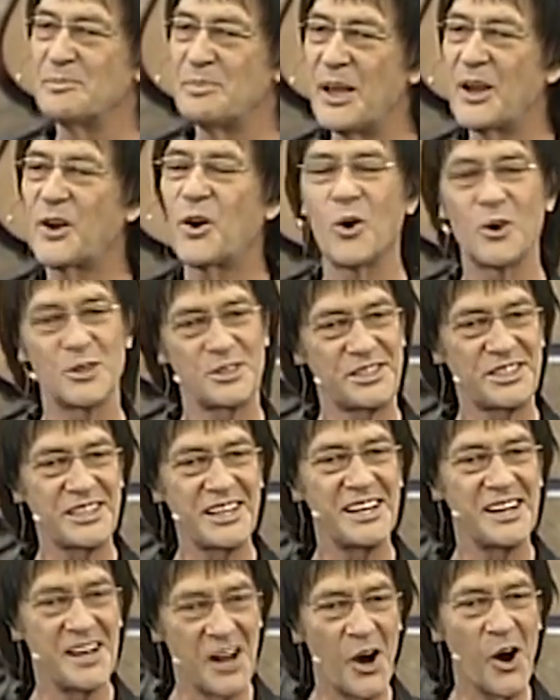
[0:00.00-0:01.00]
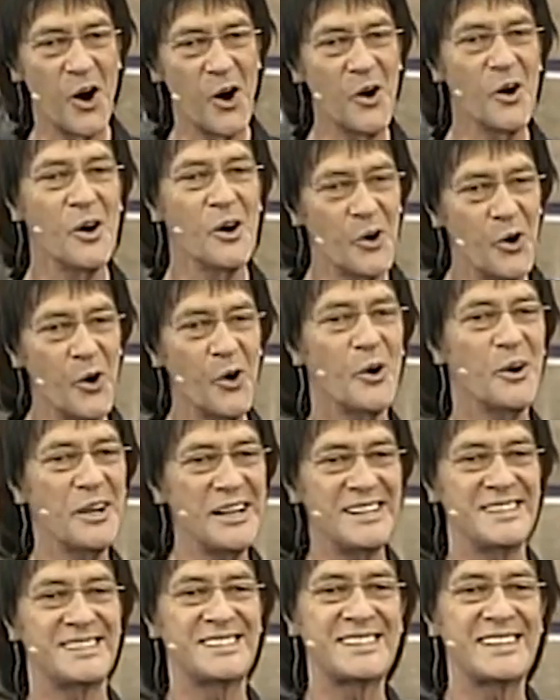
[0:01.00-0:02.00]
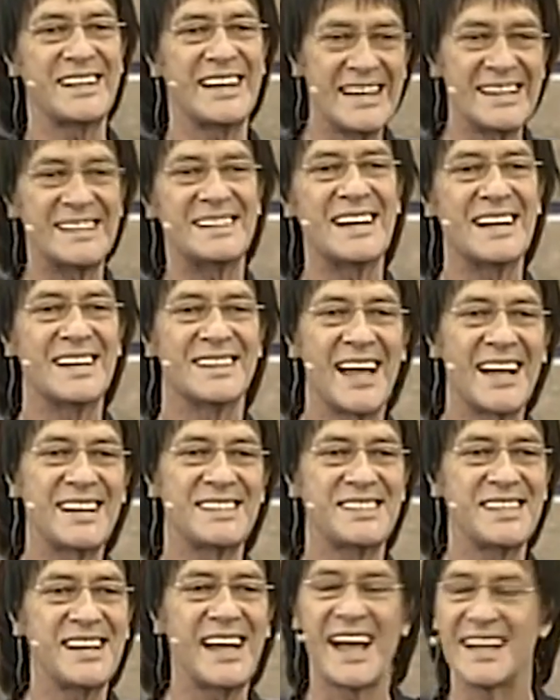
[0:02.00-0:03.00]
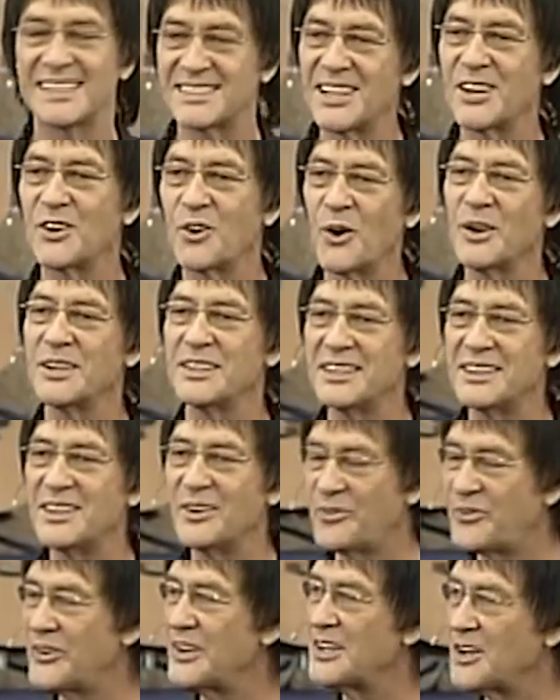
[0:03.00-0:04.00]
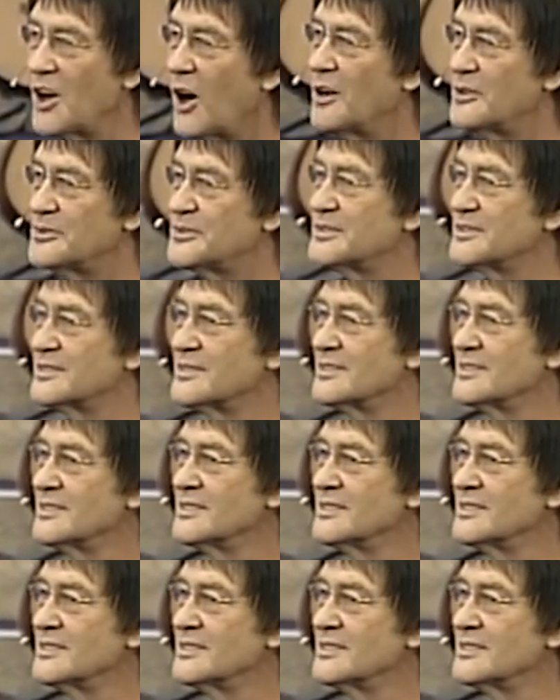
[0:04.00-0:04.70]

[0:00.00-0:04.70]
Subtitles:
Because she know who is it that she has anointed the feet of.